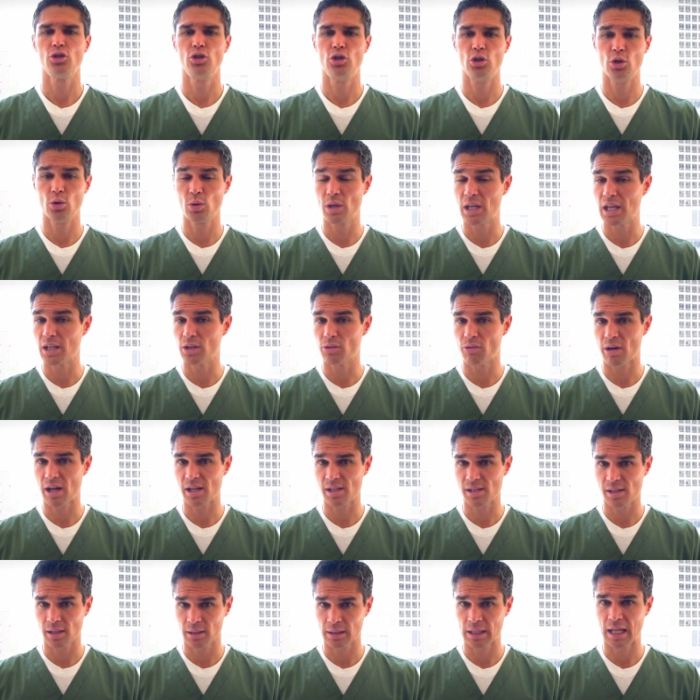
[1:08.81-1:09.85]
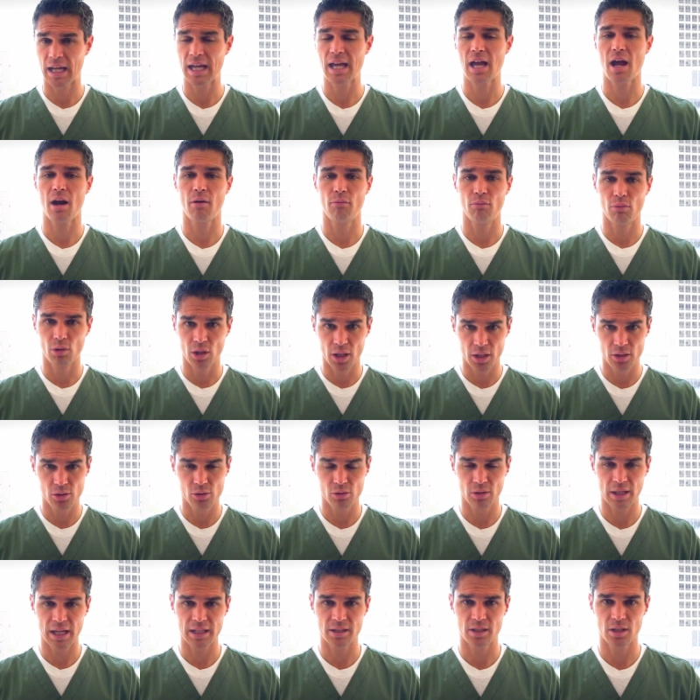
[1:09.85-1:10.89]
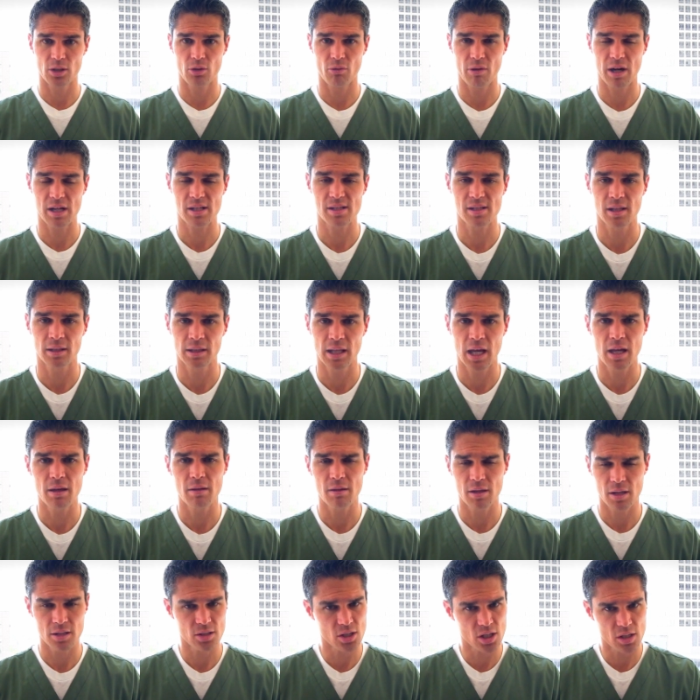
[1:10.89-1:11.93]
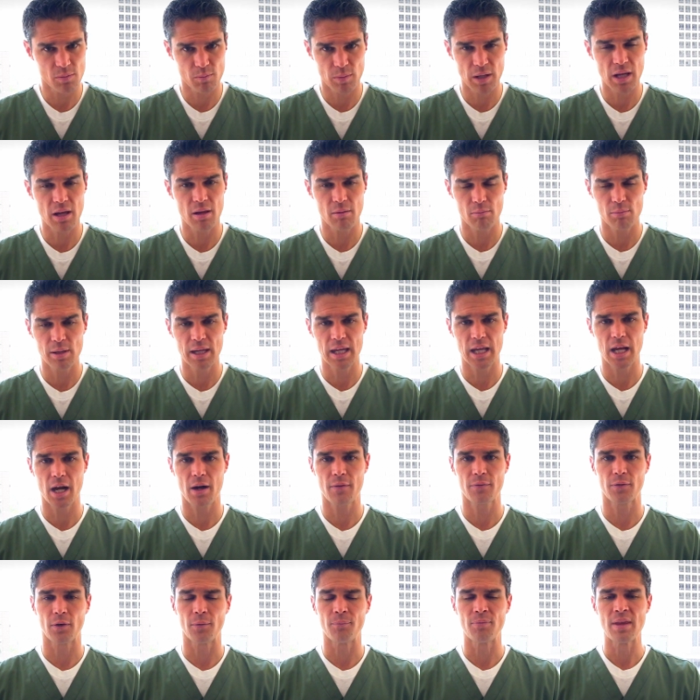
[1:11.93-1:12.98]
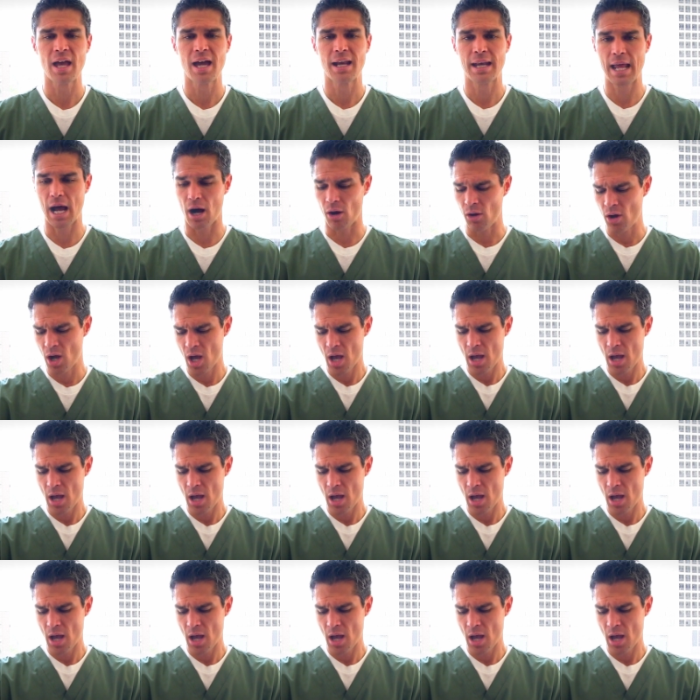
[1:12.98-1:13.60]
Do get direct sunlight. I really do like the direct sunlight. Just be be careful. Now,